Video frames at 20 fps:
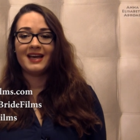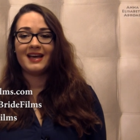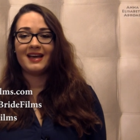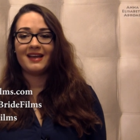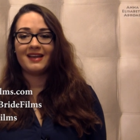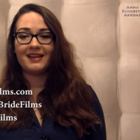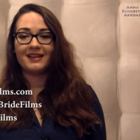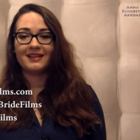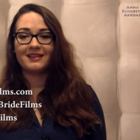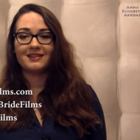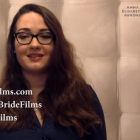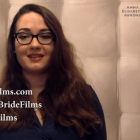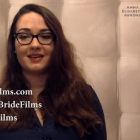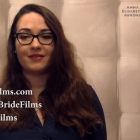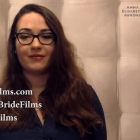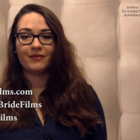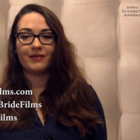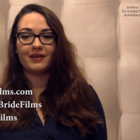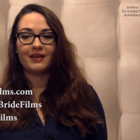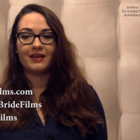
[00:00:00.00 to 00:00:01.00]
and
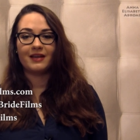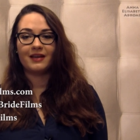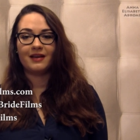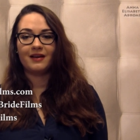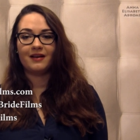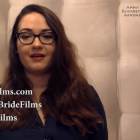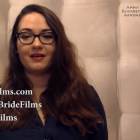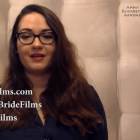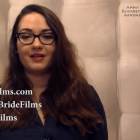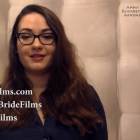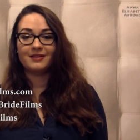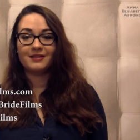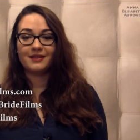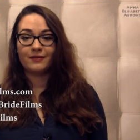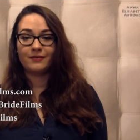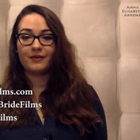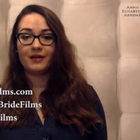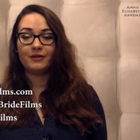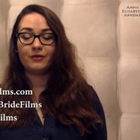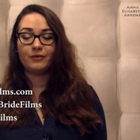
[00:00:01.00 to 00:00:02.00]
I think uh, it's
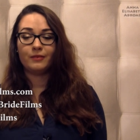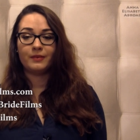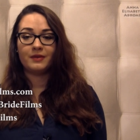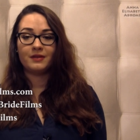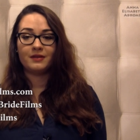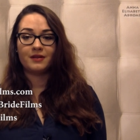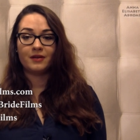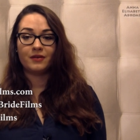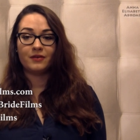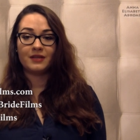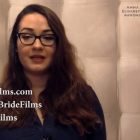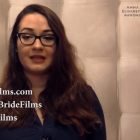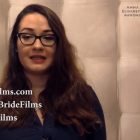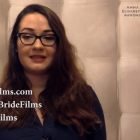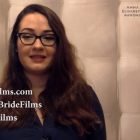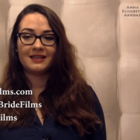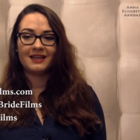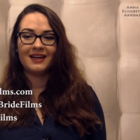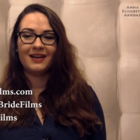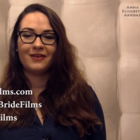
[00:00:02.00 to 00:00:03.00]
a valuable
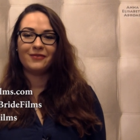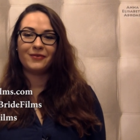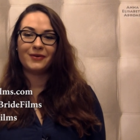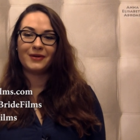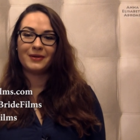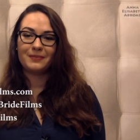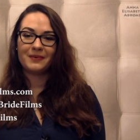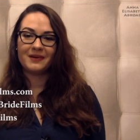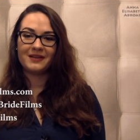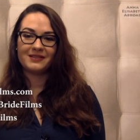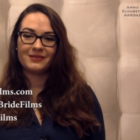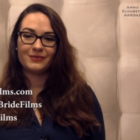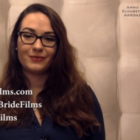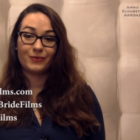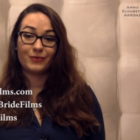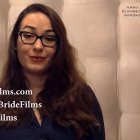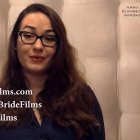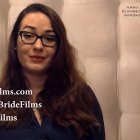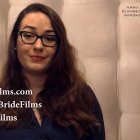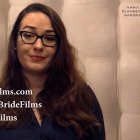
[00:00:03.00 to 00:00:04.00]
content for a person
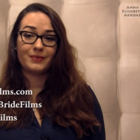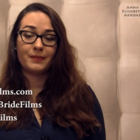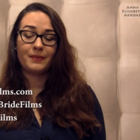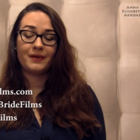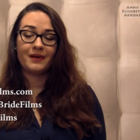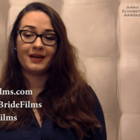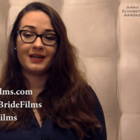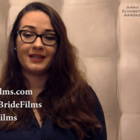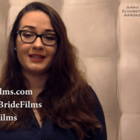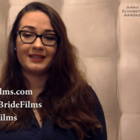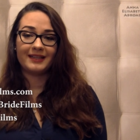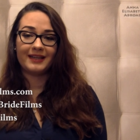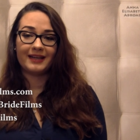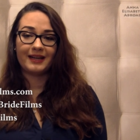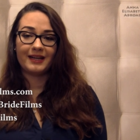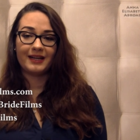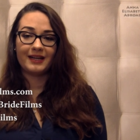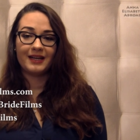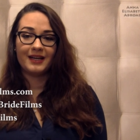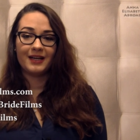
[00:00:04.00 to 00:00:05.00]
who is preparing
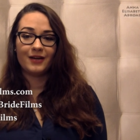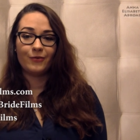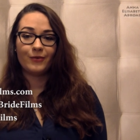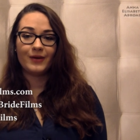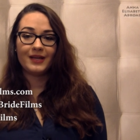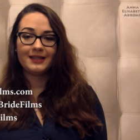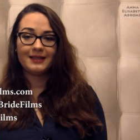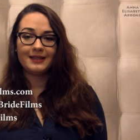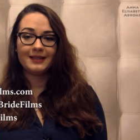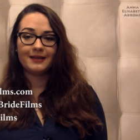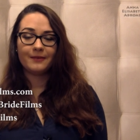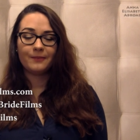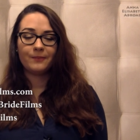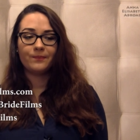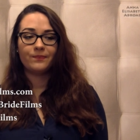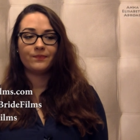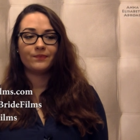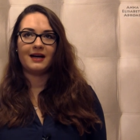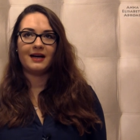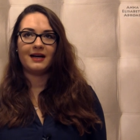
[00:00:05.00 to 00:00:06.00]
their
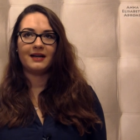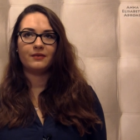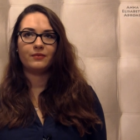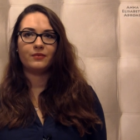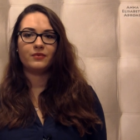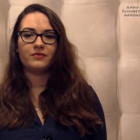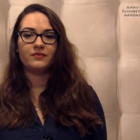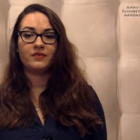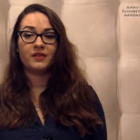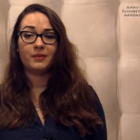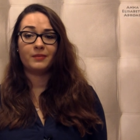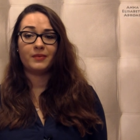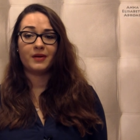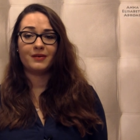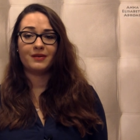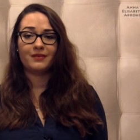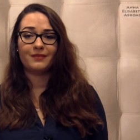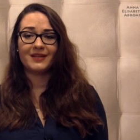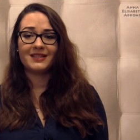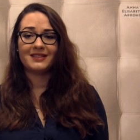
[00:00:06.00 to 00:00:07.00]
wedding. I was very
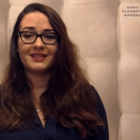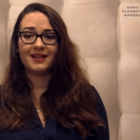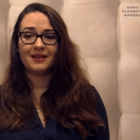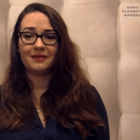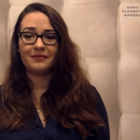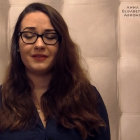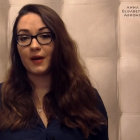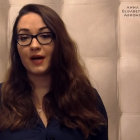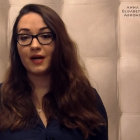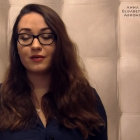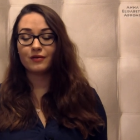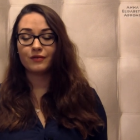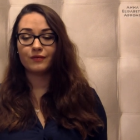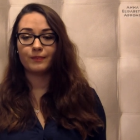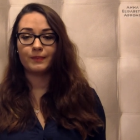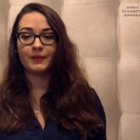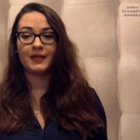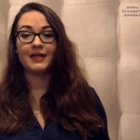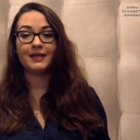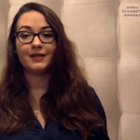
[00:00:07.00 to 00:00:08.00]
proud of myself. Part
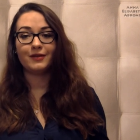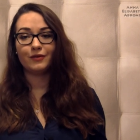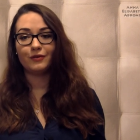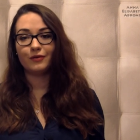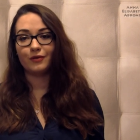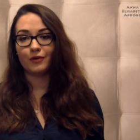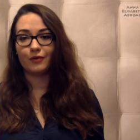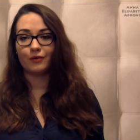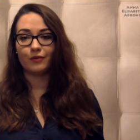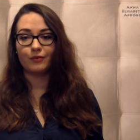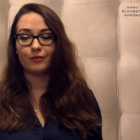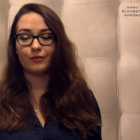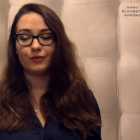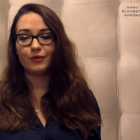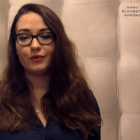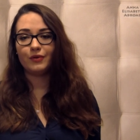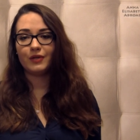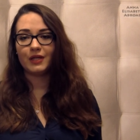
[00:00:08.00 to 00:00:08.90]
of planning your new